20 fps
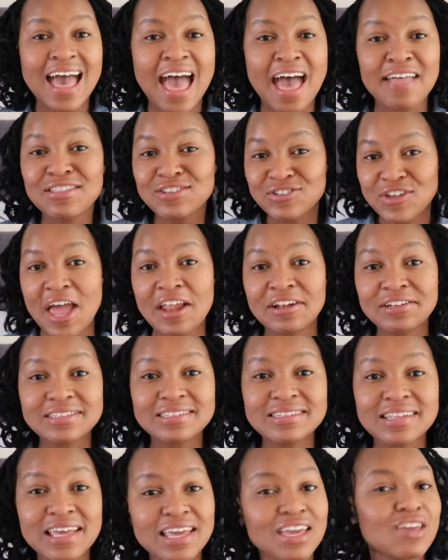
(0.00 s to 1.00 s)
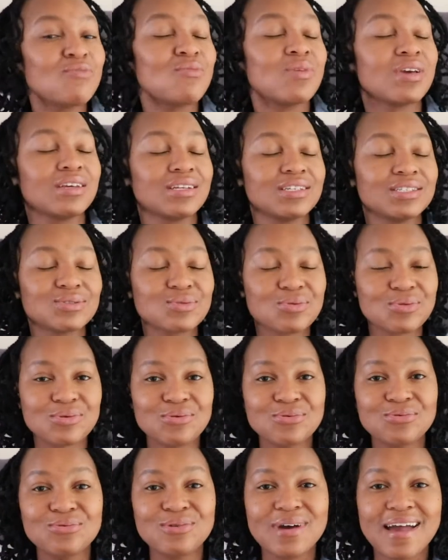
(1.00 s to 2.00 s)
And the channel's name is
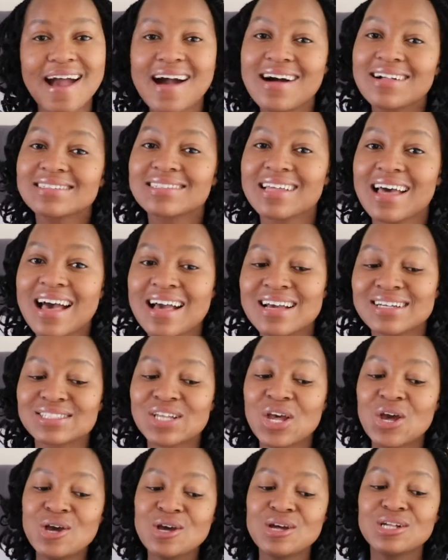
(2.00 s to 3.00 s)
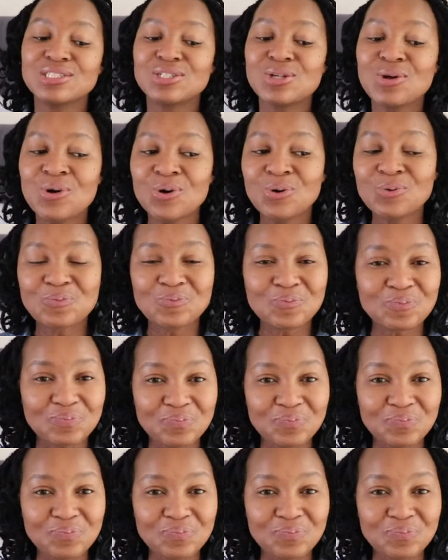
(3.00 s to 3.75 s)
Through Elle's Eyes. So